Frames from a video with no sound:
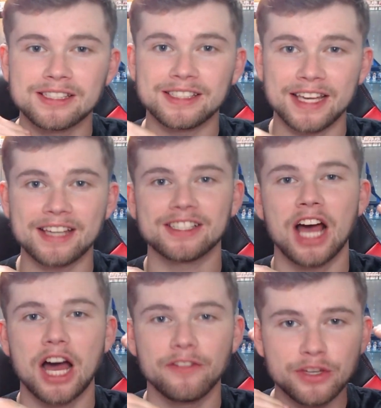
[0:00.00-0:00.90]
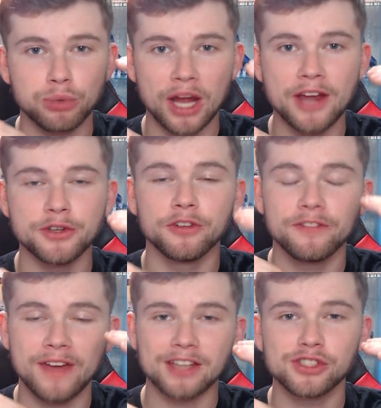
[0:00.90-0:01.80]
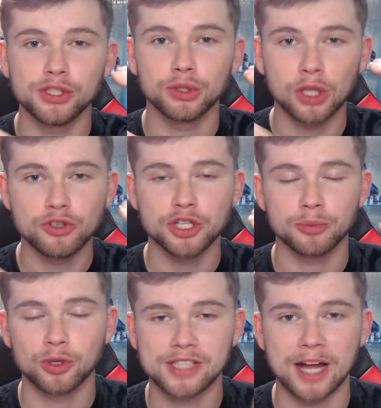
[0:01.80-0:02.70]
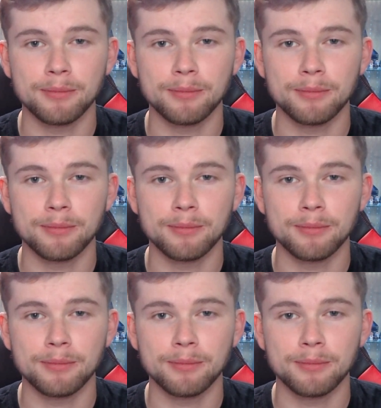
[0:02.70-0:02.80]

6 of the brand new Phase 2 Clone Troopers down